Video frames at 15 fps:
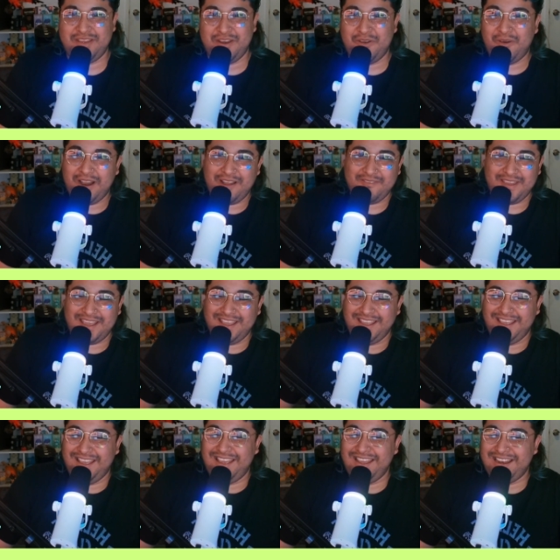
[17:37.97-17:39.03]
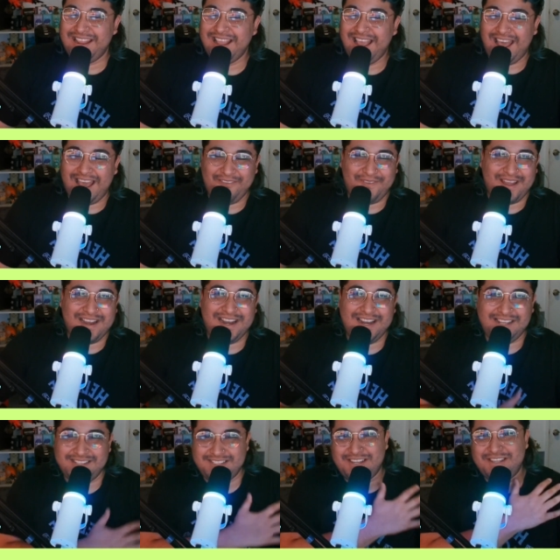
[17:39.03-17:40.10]
you know what i mean i find it
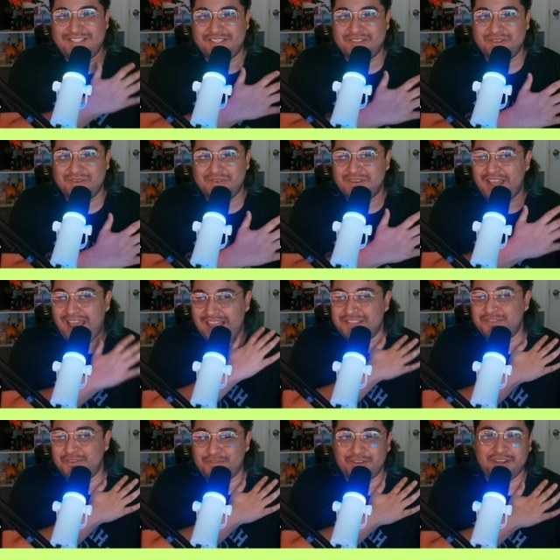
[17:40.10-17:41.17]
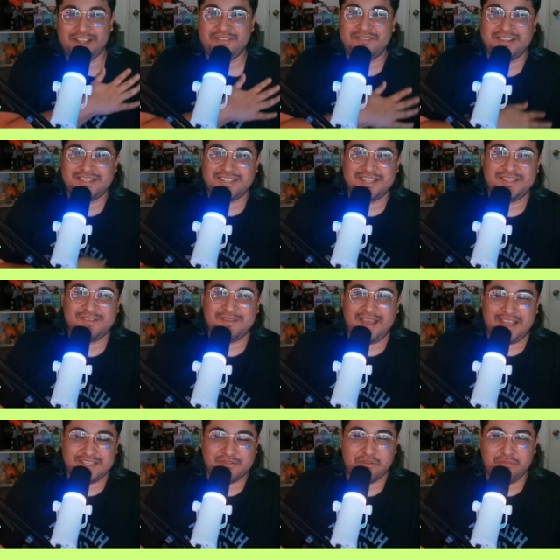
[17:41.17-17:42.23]
easier to ask for forgiveness than to
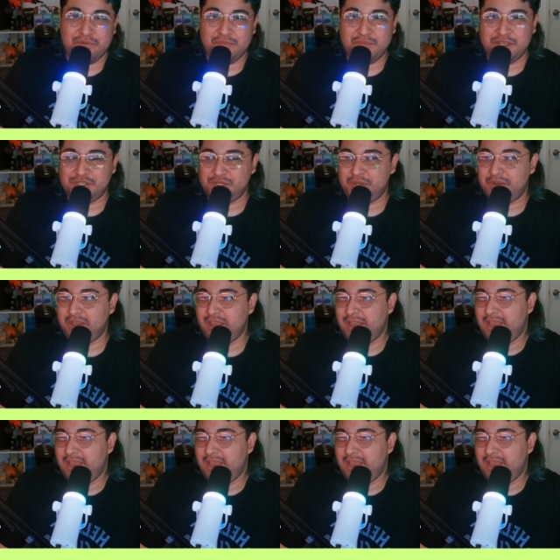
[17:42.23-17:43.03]
ask for permission